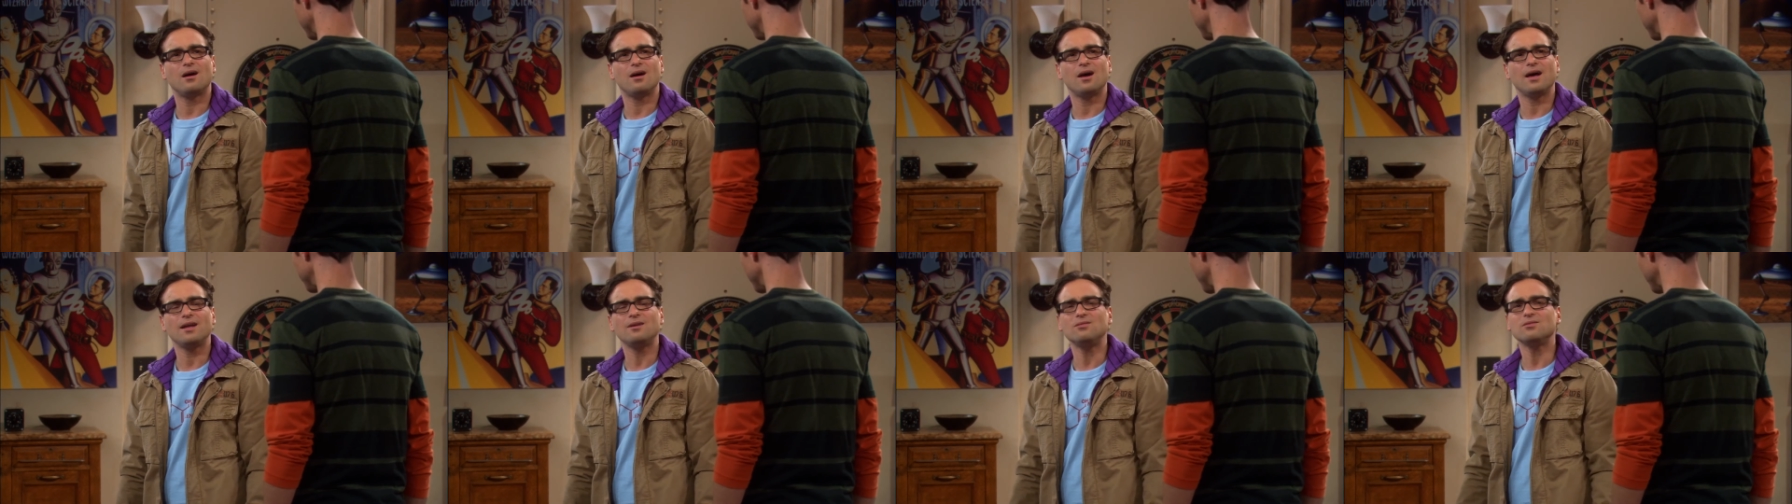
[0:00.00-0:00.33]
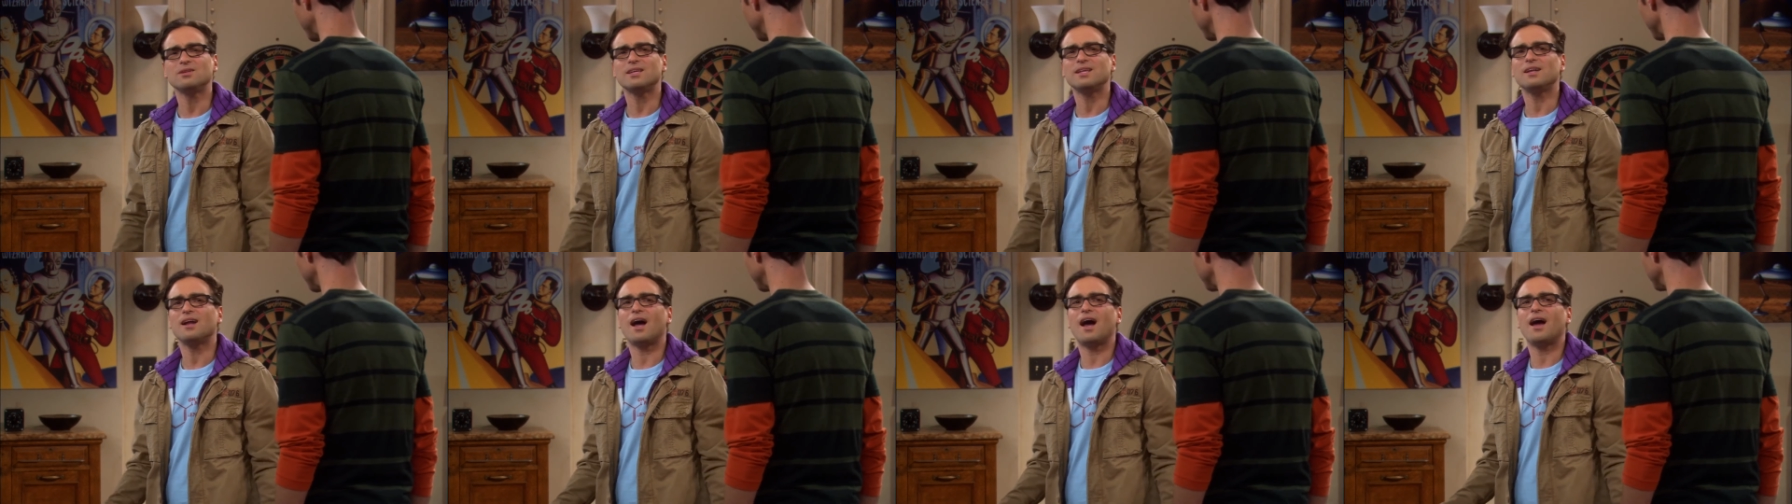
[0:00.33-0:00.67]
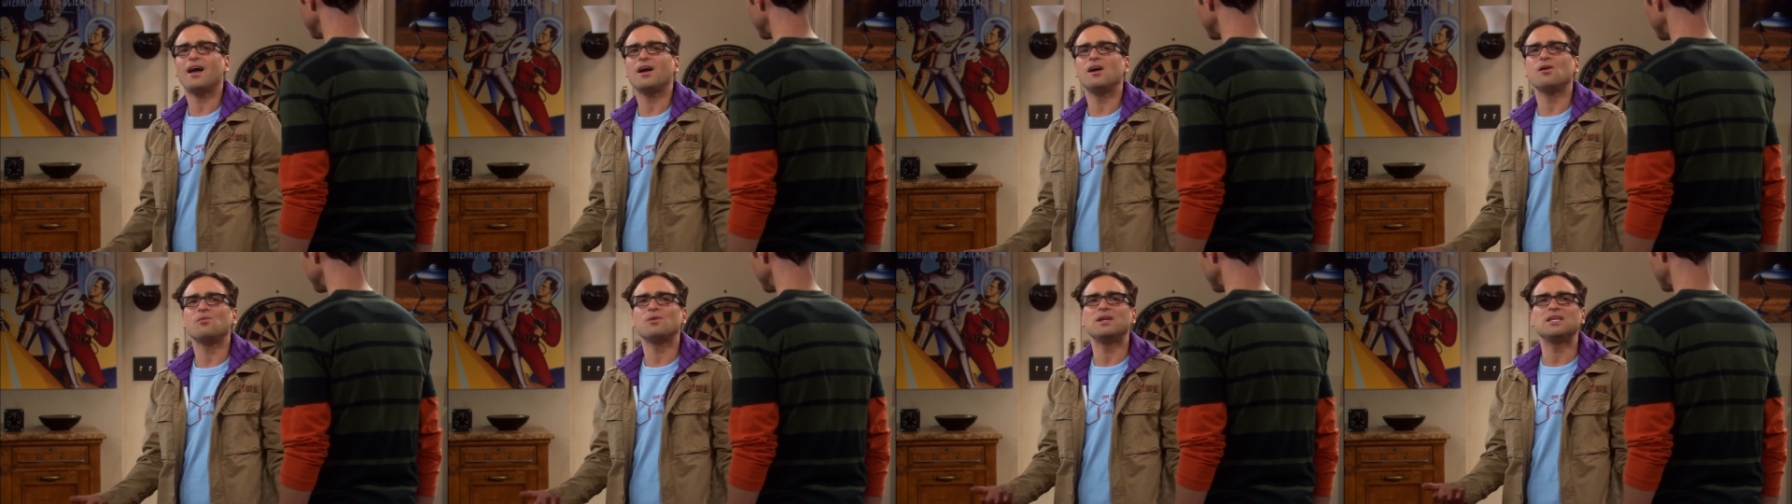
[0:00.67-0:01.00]
I don't get it. I
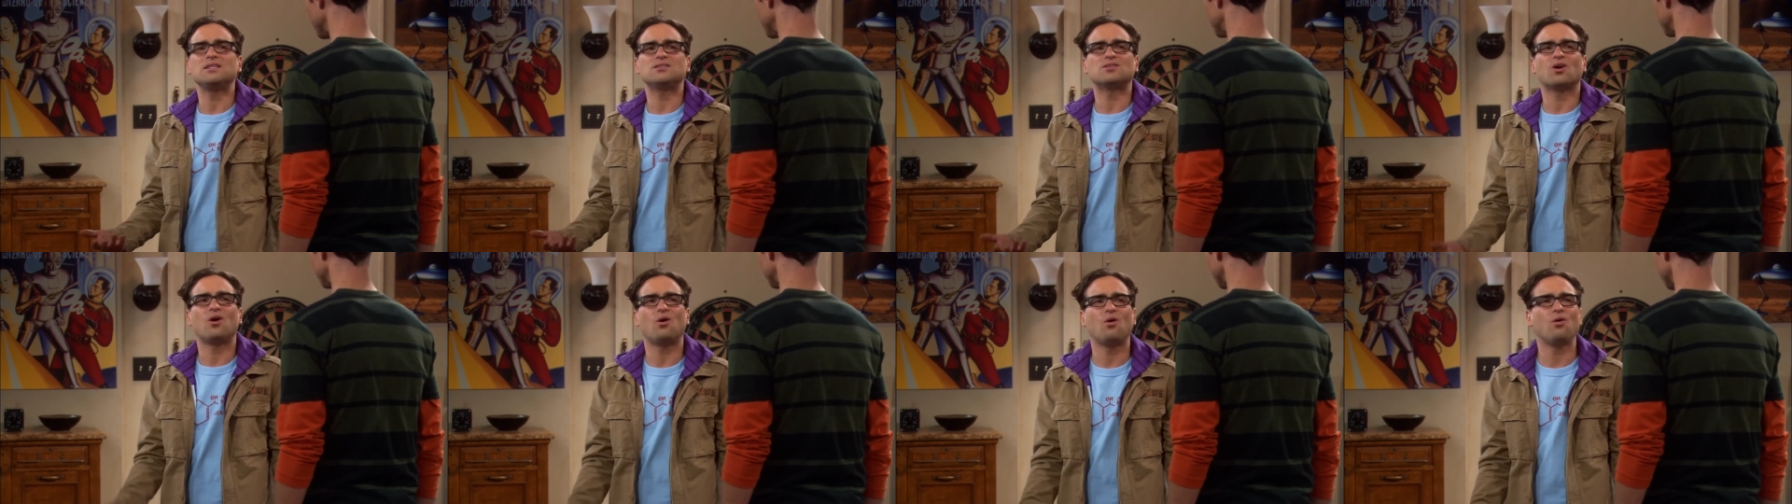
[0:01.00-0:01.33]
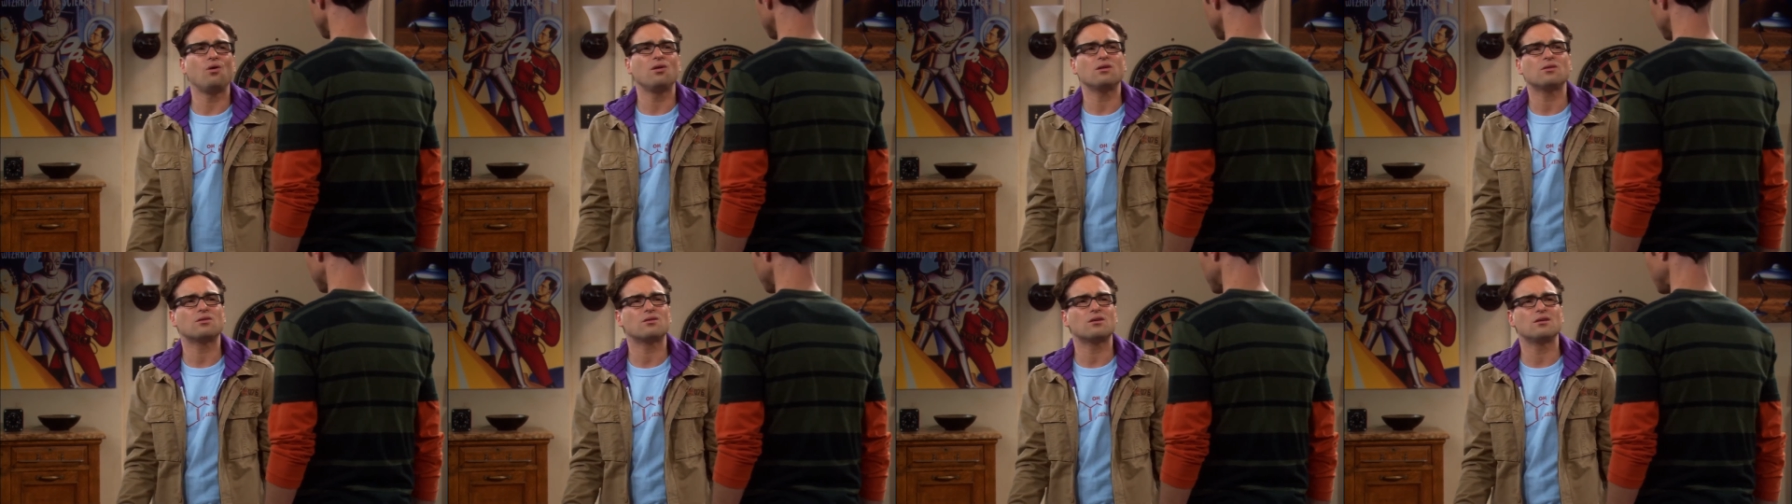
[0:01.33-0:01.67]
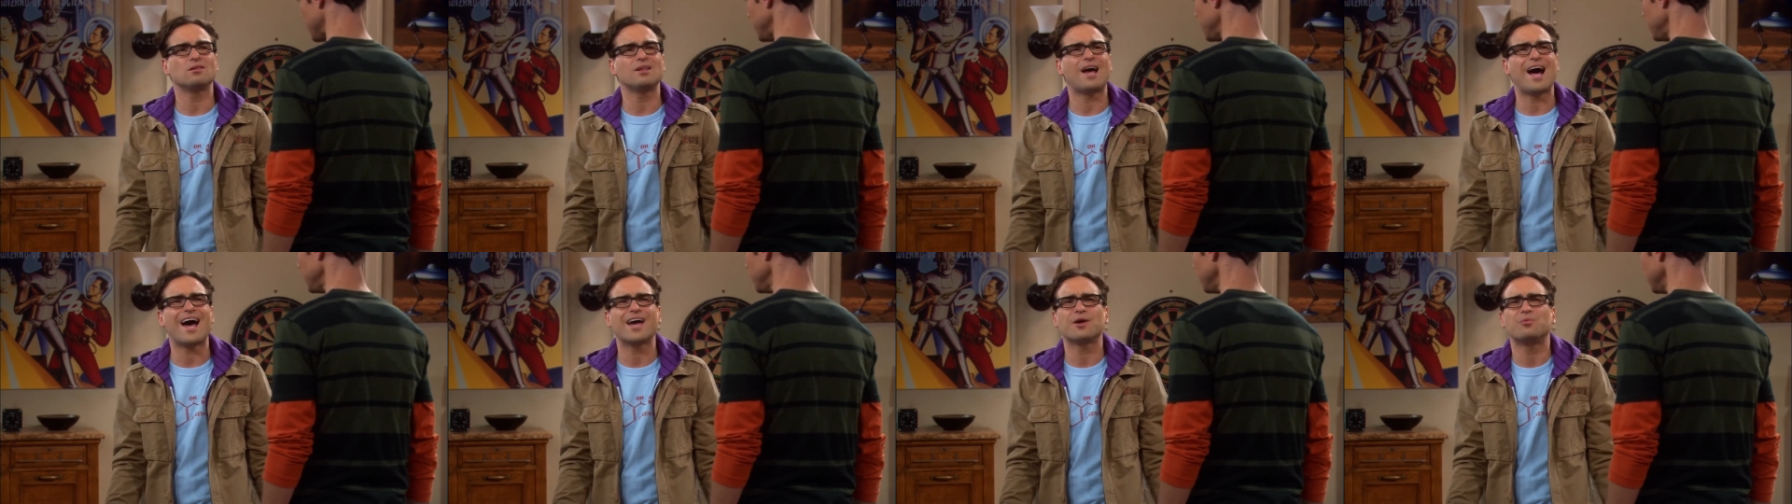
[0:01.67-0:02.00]
already told her a
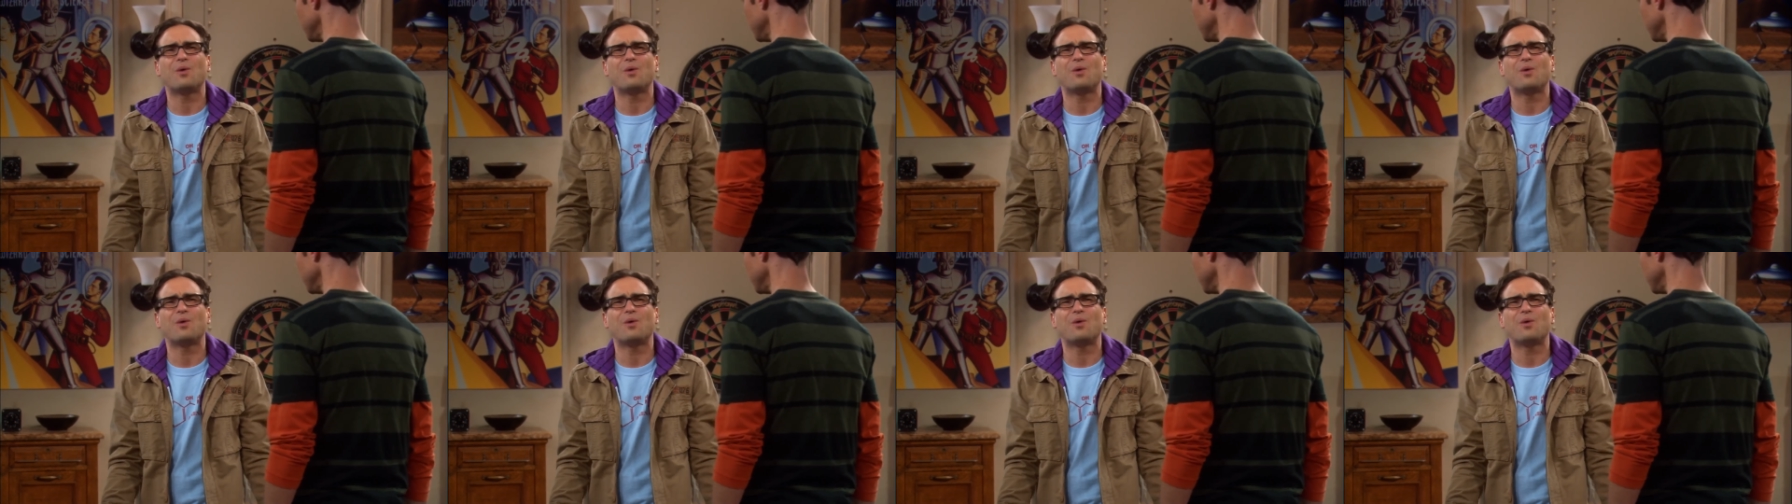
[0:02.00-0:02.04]
lie.